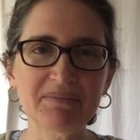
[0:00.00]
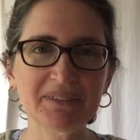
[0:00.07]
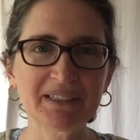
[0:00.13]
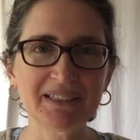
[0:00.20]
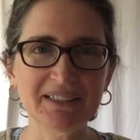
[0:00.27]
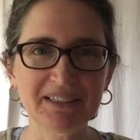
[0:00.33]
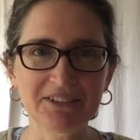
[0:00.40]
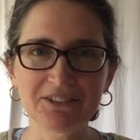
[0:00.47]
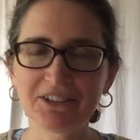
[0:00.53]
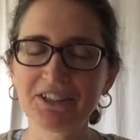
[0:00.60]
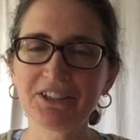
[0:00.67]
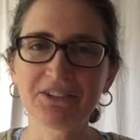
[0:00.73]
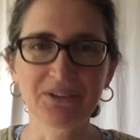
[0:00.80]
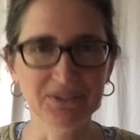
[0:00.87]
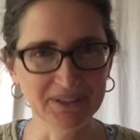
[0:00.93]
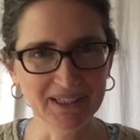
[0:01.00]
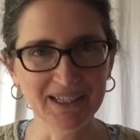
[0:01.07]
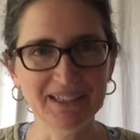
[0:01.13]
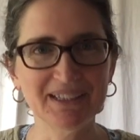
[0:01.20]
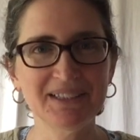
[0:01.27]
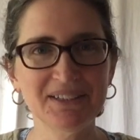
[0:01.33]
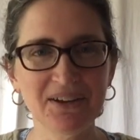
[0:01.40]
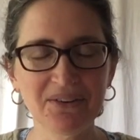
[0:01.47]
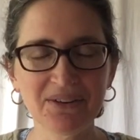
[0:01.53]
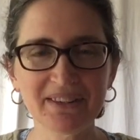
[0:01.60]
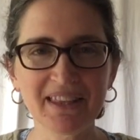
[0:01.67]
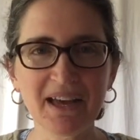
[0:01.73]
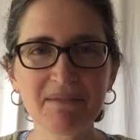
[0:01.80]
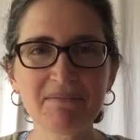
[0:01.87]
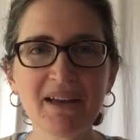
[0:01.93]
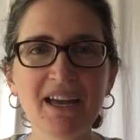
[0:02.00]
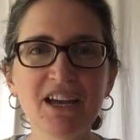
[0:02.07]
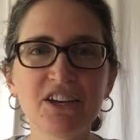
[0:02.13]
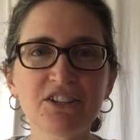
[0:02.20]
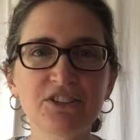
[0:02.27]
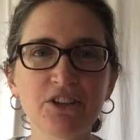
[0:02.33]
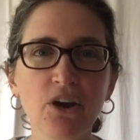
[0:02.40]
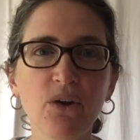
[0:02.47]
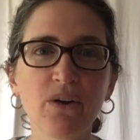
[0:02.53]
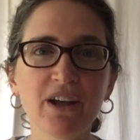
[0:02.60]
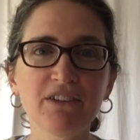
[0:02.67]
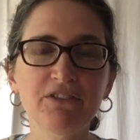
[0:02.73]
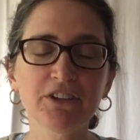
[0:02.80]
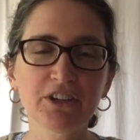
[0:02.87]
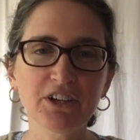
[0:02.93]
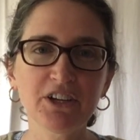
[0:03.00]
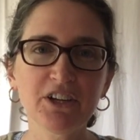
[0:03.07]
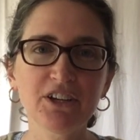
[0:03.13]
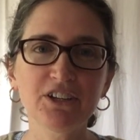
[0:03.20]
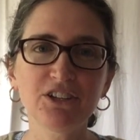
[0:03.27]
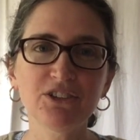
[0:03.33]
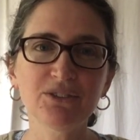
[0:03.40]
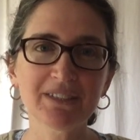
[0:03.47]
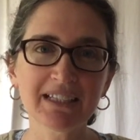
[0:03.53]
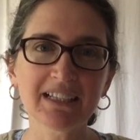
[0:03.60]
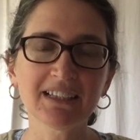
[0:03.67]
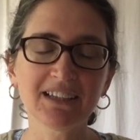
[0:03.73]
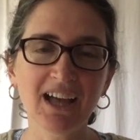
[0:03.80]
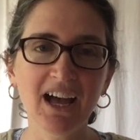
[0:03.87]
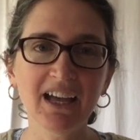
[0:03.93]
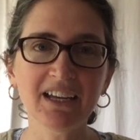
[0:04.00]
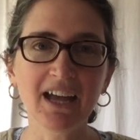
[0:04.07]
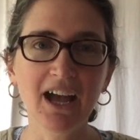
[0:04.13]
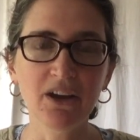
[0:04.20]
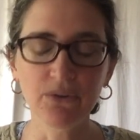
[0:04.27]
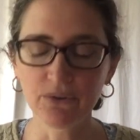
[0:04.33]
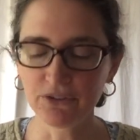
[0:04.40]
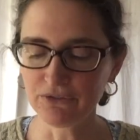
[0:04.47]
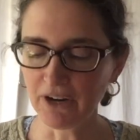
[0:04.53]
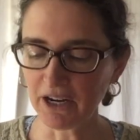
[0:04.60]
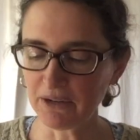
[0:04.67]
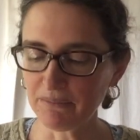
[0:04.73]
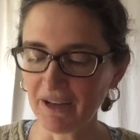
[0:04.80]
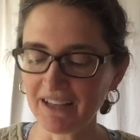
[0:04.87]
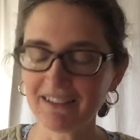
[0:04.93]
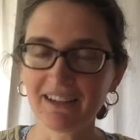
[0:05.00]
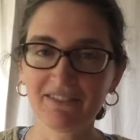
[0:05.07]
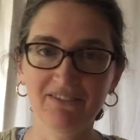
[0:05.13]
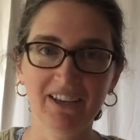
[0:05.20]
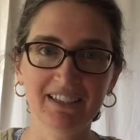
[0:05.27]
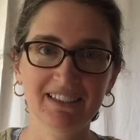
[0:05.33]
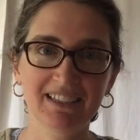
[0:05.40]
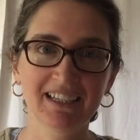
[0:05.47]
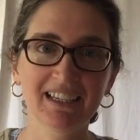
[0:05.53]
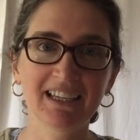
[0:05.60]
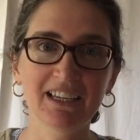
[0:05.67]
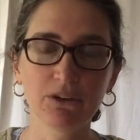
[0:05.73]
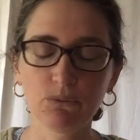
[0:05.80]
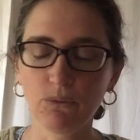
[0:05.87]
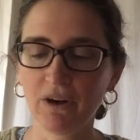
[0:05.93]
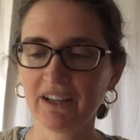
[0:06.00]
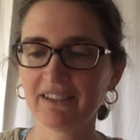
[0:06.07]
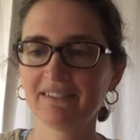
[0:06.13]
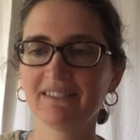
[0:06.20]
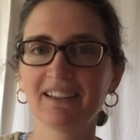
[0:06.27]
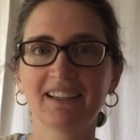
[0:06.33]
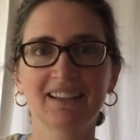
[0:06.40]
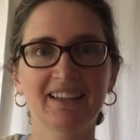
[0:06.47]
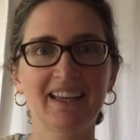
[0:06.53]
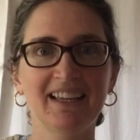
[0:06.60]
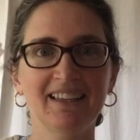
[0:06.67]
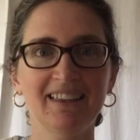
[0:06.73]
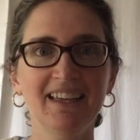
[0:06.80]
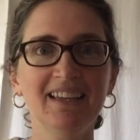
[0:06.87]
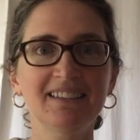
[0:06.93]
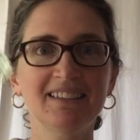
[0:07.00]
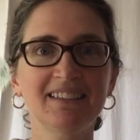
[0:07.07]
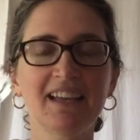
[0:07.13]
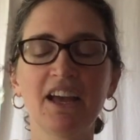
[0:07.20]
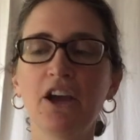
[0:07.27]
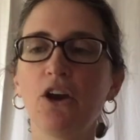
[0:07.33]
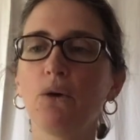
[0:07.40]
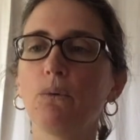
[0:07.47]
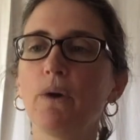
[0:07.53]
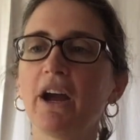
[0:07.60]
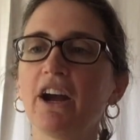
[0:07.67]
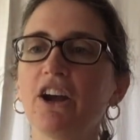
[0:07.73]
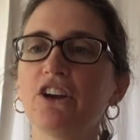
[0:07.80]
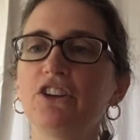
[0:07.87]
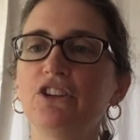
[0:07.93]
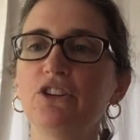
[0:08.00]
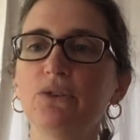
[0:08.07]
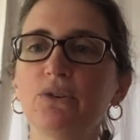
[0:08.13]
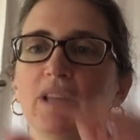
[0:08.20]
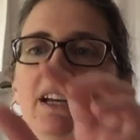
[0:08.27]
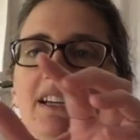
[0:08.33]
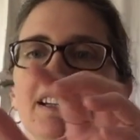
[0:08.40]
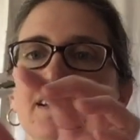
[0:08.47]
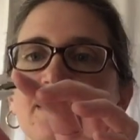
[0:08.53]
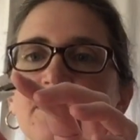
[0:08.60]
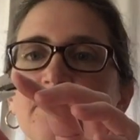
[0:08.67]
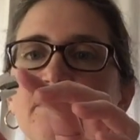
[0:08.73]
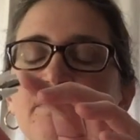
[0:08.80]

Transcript: considering you're only cutting dough with them. So if you're gonna use it a lot, I would recommend investing in one like this, where you can